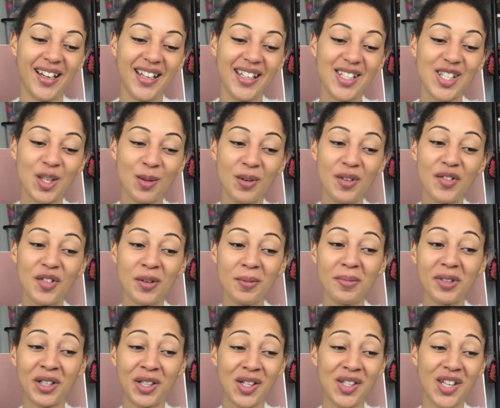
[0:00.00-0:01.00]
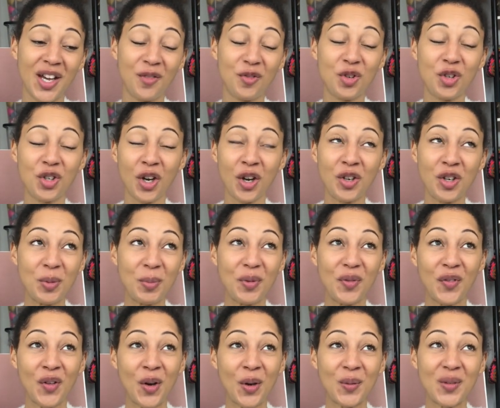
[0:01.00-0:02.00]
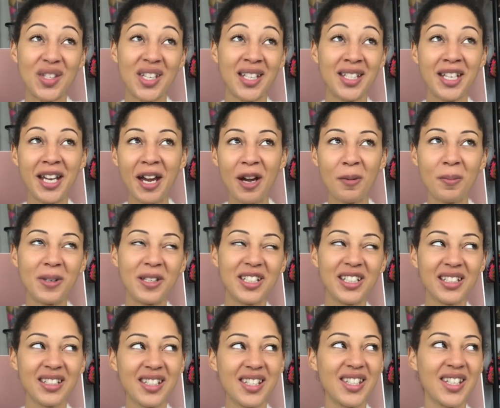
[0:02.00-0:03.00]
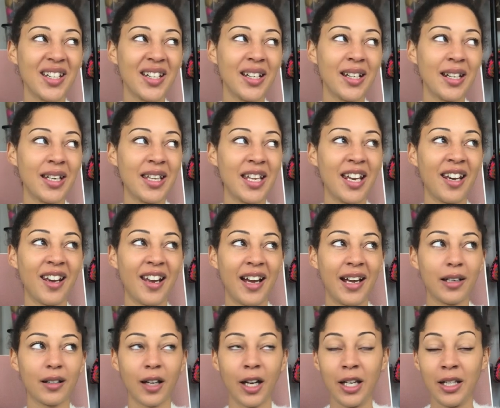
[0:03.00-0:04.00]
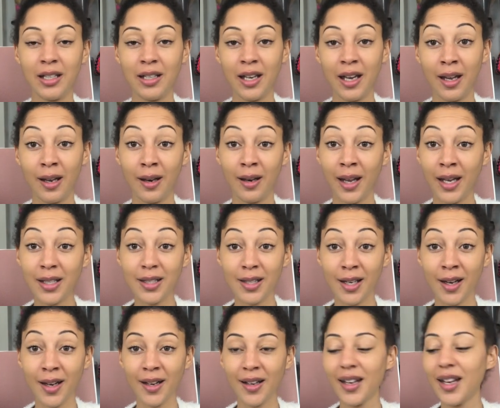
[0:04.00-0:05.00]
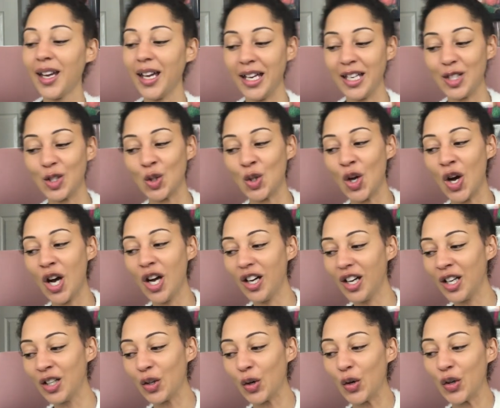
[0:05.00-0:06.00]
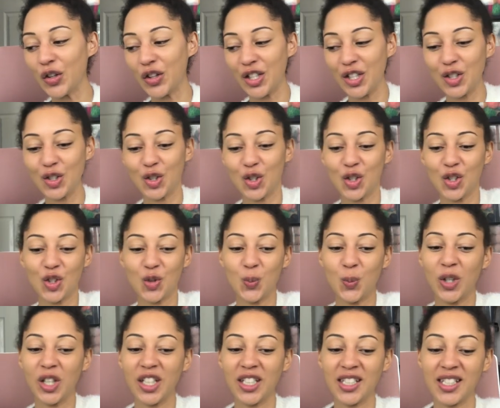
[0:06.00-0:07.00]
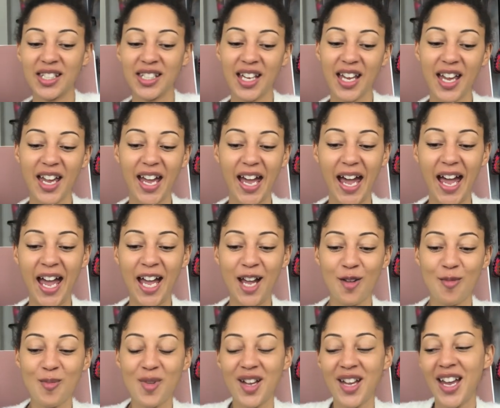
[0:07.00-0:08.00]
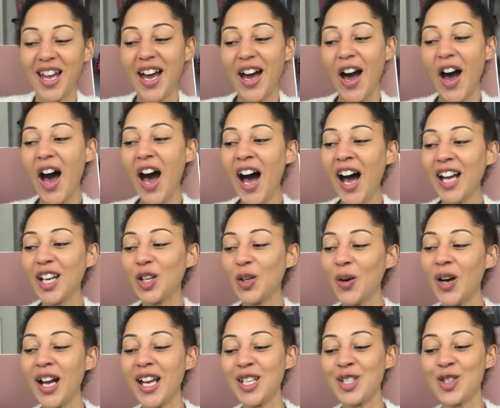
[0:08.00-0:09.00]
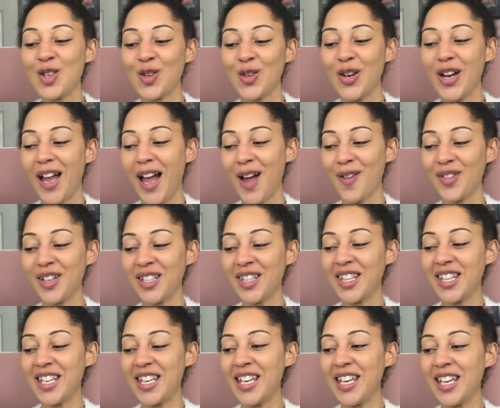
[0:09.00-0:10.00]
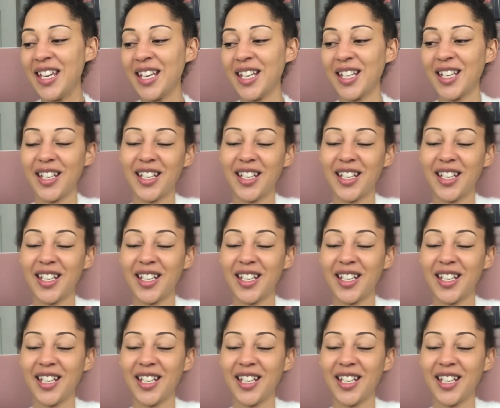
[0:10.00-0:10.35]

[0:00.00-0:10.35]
Some of them because I've shown you before and said, yeah, I'll be done soon, and then like a year later it's not, and others just because um, I quite enjoy having the